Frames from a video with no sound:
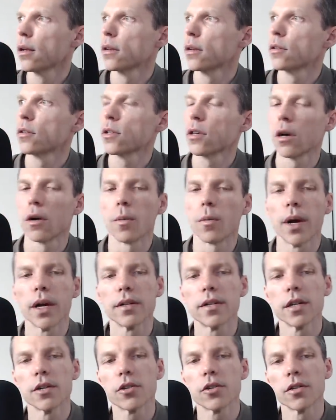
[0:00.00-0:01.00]
So pay
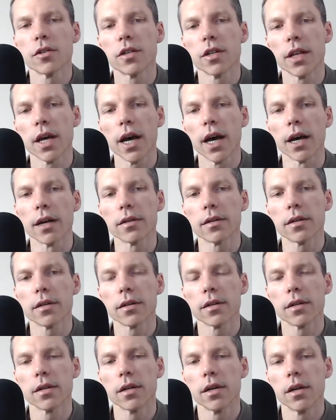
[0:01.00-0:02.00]
attention to that.
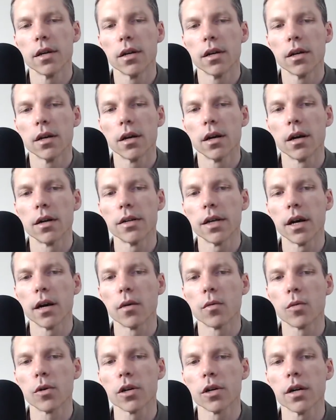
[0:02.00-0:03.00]
Now
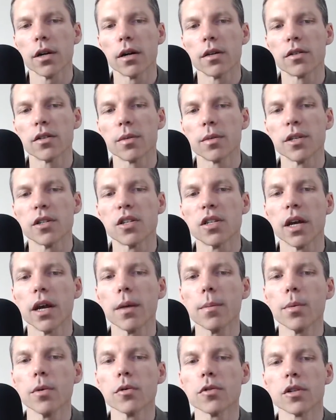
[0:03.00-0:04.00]
we're gonna some
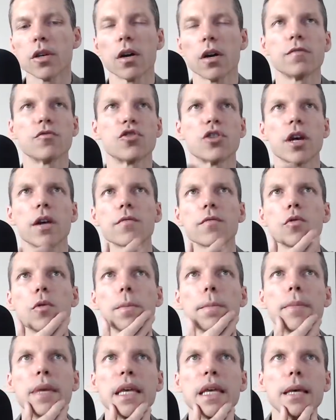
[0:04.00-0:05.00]
examples of general
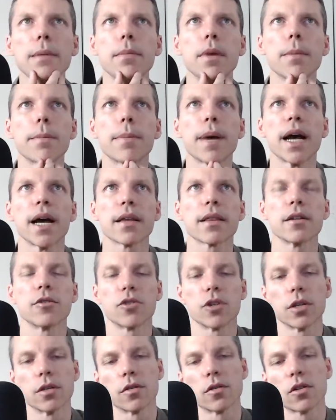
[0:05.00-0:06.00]
meme
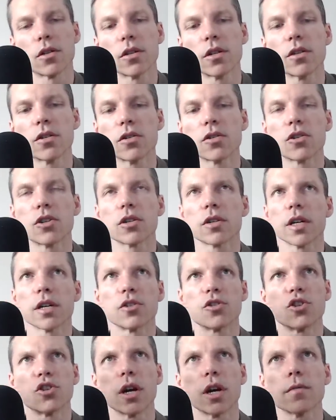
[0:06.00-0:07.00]
pathogens. This is just like
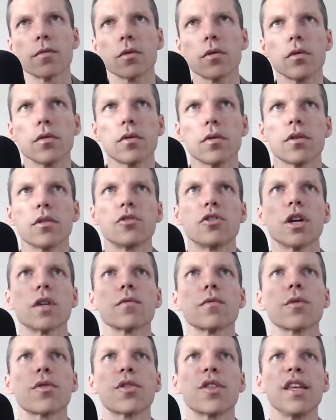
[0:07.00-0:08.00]
the
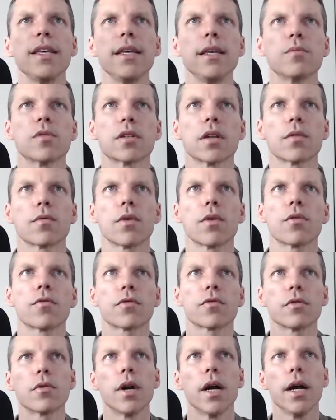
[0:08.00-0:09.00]
general themes that run
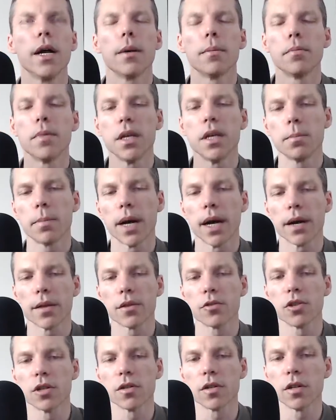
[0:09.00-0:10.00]
through meme
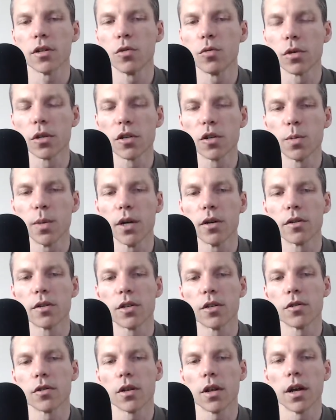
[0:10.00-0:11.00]
pathogens that you will experience
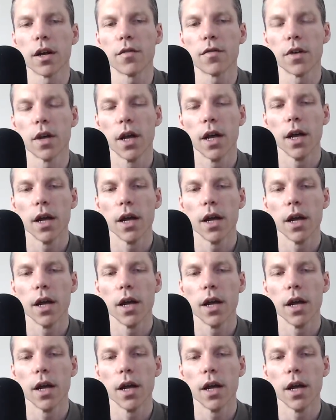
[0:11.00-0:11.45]
in your life.